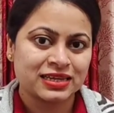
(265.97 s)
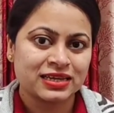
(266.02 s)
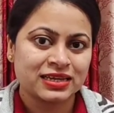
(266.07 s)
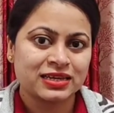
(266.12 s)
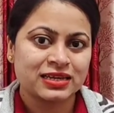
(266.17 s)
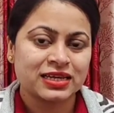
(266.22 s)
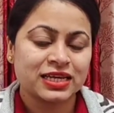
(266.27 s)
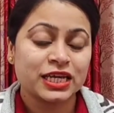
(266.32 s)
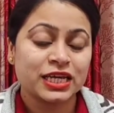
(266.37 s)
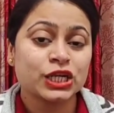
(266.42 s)

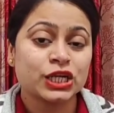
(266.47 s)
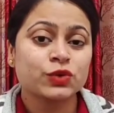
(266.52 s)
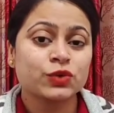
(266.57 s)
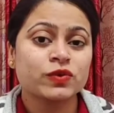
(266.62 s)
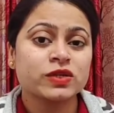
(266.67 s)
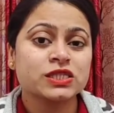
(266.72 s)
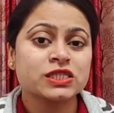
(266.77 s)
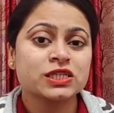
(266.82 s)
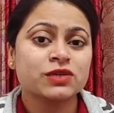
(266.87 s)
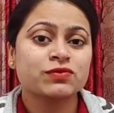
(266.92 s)

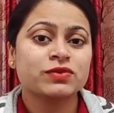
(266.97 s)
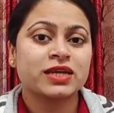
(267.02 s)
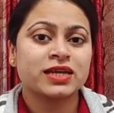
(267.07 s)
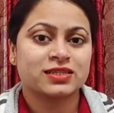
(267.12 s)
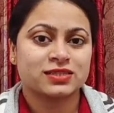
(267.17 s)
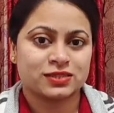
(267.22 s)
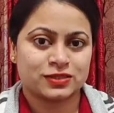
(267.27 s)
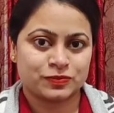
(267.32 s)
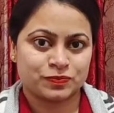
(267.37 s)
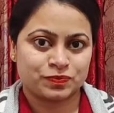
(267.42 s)

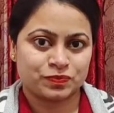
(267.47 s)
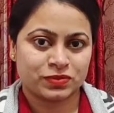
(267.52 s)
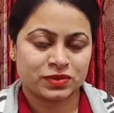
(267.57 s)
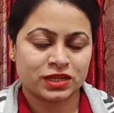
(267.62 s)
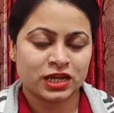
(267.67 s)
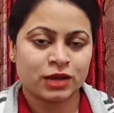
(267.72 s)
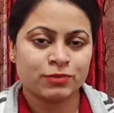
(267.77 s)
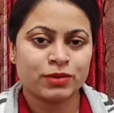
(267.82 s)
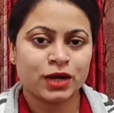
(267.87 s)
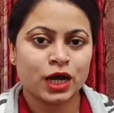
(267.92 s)
inquisitiveness
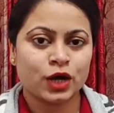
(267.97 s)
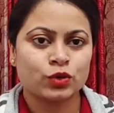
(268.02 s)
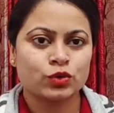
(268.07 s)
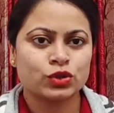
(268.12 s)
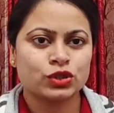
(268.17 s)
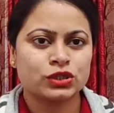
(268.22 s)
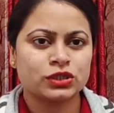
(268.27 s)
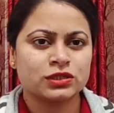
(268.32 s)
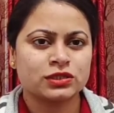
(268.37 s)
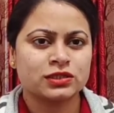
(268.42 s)
about
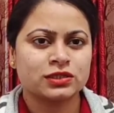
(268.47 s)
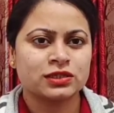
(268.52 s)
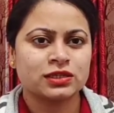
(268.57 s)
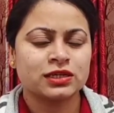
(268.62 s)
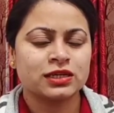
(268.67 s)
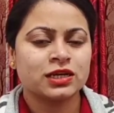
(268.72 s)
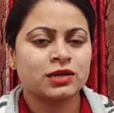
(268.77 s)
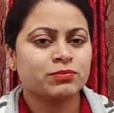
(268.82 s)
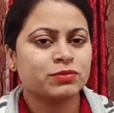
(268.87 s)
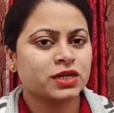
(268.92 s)

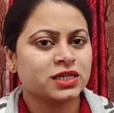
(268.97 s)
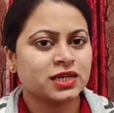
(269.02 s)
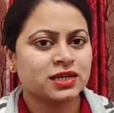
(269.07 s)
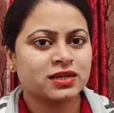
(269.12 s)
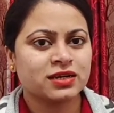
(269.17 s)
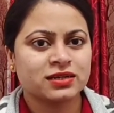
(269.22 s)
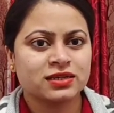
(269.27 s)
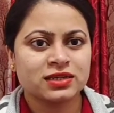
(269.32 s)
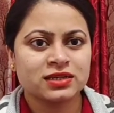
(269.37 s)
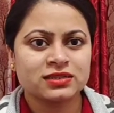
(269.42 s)

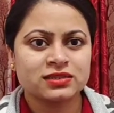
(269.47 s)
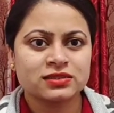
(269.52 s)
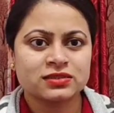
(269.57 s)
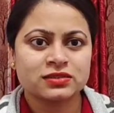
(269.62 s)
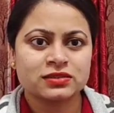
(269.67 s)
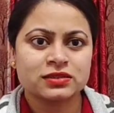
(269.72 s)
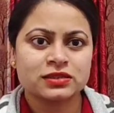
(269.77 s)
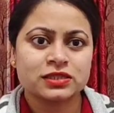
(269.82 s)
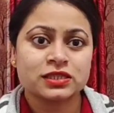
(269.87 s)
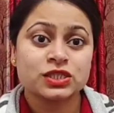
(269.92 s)

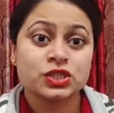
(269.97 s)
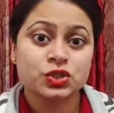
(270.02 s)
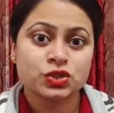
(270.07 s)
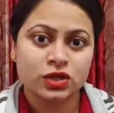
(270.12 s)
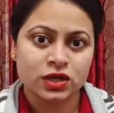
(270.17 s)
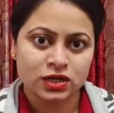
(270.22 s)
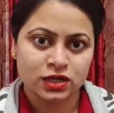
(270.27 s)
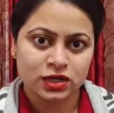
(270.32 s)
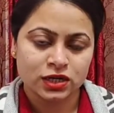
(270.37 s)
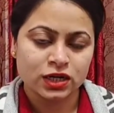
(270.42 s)
protagonist's
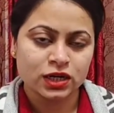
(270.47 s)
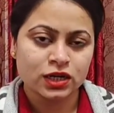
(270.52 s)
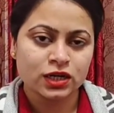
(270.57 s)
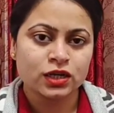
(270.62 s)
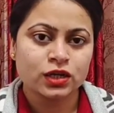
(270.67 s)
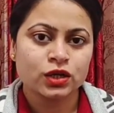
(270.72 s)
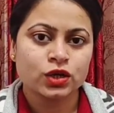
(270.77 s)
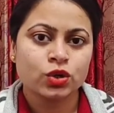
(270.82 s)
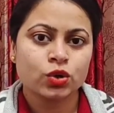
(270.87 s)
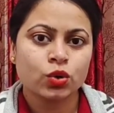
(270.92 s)
struggle
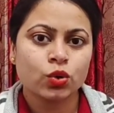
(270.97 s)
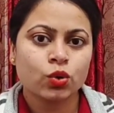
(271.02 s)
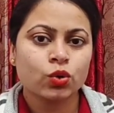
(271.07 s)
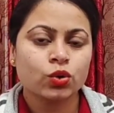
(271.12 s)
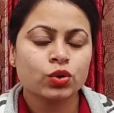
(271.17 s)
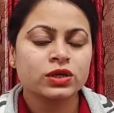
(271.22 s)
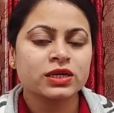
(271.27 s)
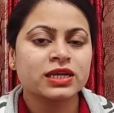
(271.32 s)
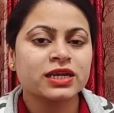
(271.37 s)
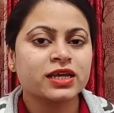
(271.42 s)
or
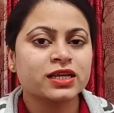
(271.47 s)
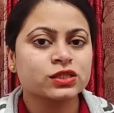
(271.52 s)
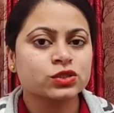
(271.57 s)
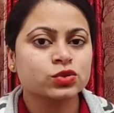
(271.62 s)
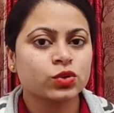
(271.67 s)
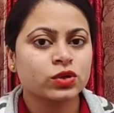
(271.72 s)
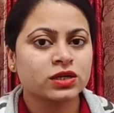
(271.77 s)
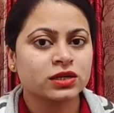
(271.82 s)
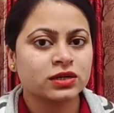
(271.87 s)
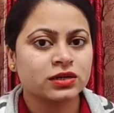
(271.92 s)
his
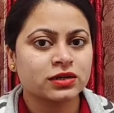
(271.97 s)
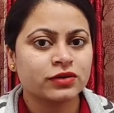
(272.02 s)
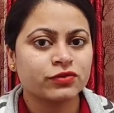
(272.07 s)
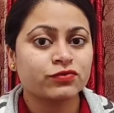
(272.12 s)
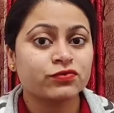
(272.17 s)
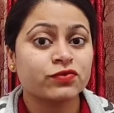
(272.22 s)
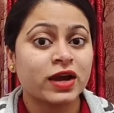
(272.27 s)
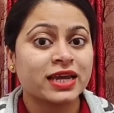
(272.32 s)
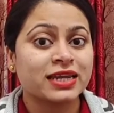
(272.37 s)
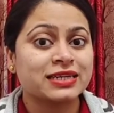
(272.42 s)
or her
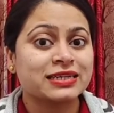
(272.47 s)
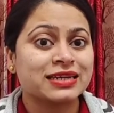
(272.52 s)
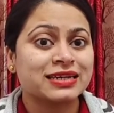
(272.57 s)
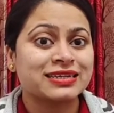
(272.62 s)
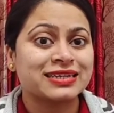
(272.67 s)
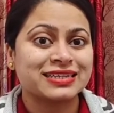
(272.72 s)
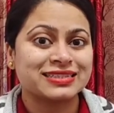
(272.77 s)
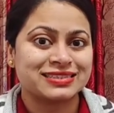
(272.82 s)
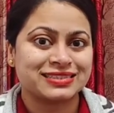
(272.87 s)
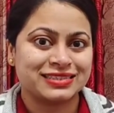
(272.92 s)
final
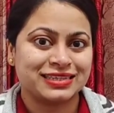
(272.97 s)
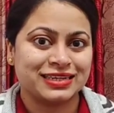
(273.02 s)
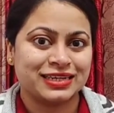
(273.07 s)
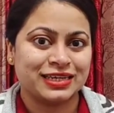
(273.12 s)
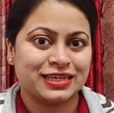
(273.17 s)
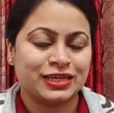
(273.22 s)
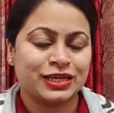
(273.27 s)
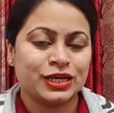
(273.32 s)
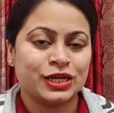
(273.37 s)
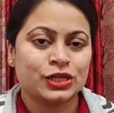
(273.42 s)
destiny.
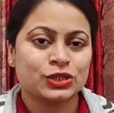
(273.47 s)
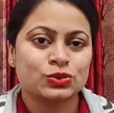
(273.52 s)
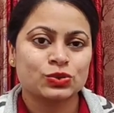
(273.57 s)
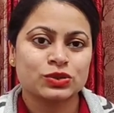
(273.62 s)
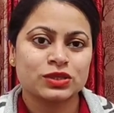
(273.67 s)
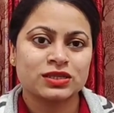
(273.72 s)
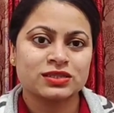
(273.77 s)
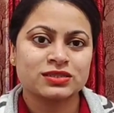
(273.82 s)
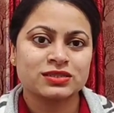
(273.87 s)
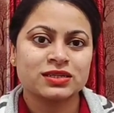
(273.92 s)
So
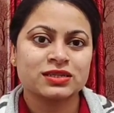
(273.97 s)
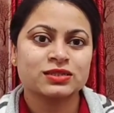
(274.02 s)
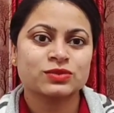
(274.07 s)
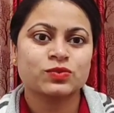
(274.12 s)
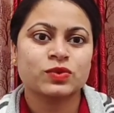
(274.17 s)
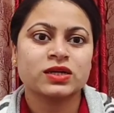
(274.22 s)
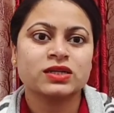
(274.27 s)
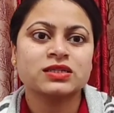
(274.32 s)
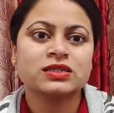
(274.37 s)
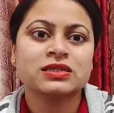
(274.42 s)
this is
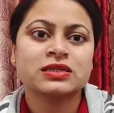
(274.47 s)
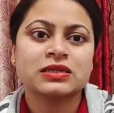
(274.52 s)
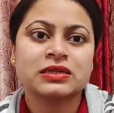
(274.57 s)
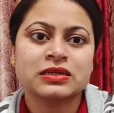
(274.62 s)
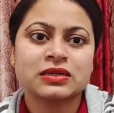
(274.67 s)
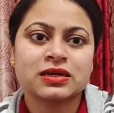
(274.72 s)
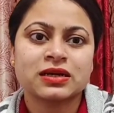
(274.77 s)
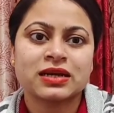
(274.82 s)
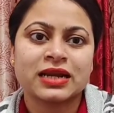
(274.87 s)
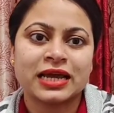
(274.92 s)
what
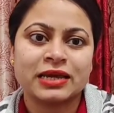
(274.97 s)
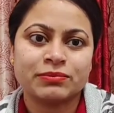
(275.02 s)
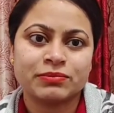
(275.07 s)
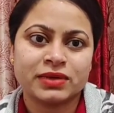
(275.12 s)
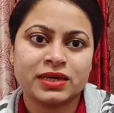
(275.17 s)
climax